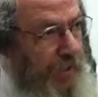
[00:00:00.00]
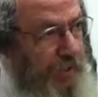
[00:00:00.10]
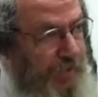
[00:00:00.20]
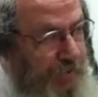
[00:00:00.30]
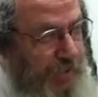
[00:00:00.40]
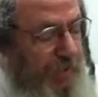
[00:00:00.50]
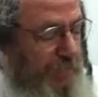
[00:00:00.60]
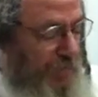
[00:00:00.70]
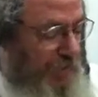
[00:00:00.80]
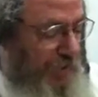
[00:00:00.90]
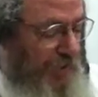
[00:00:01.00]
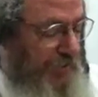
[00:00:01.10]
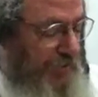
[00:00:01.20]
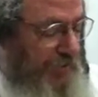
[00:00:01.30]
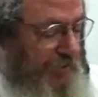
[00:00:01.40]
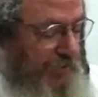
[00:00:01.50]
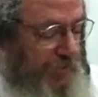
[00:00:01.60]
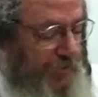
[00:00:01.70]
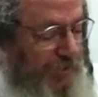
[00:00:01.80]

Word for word: like, like meridians,